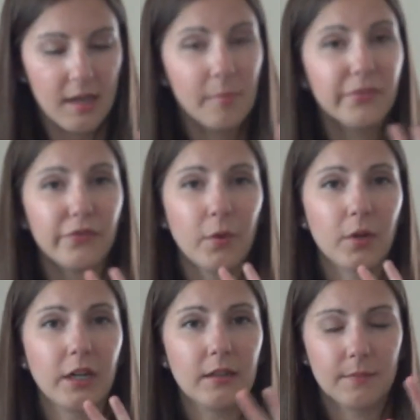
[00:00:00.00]
Number
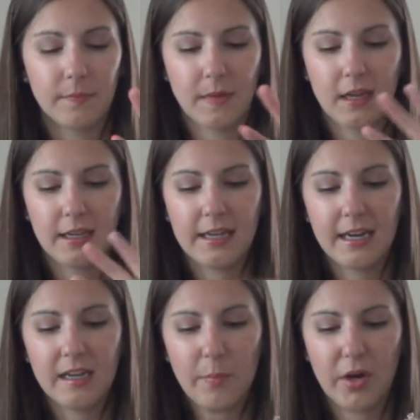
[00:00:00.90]
four,
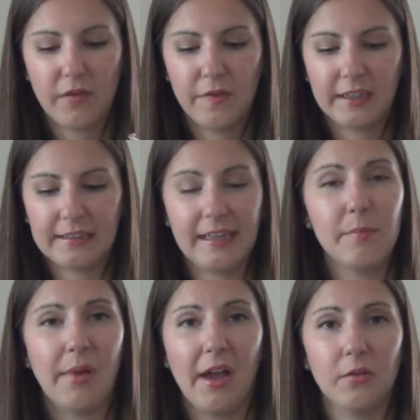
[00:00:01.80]
getting a perfect
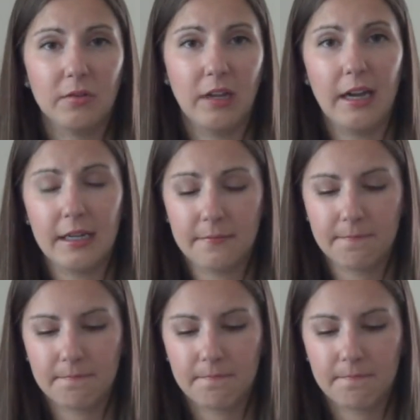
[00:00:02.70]
lip outline.